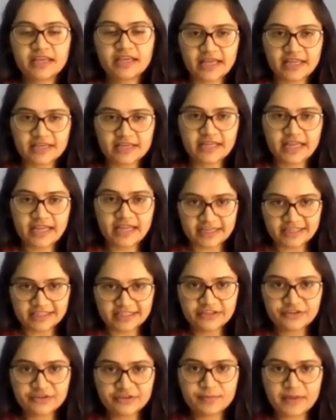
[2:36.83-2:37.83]
an
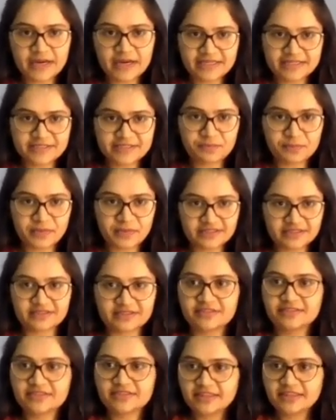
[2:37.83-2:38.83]
active
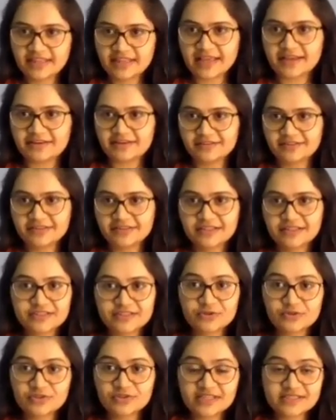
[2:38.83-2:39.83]
participator there.
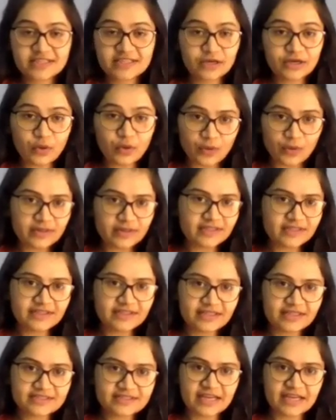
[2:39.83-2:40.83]
So these are all the
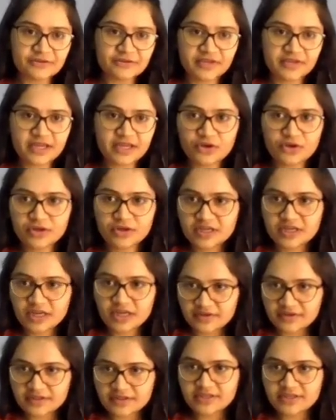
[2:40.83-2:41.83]
things that we are going to
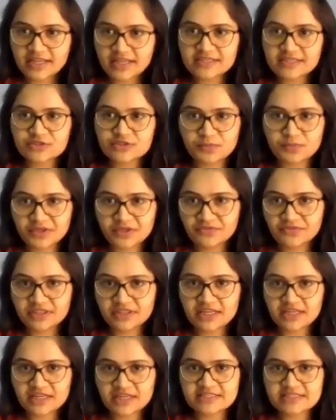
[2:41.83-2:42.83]
cover today. So be
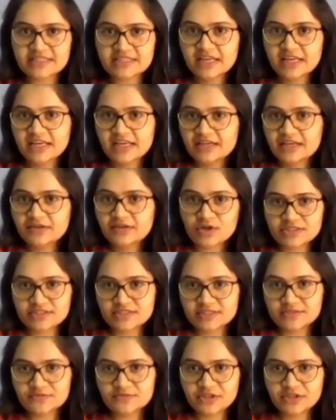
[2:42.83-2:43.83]
with us,
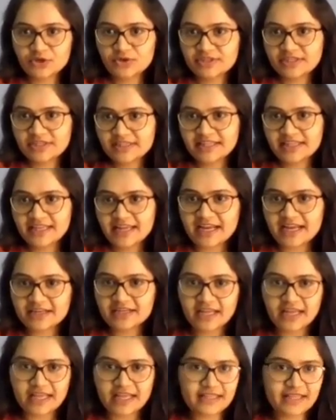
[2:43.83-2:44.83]
watch this video till the
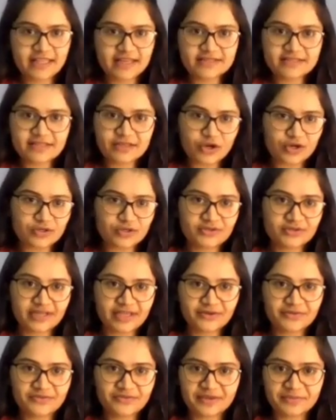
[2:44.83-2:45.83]
end, and there is a lot to
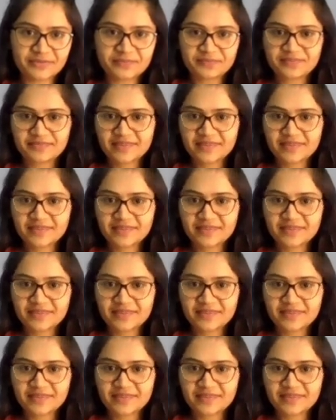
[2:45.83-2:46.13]
take away.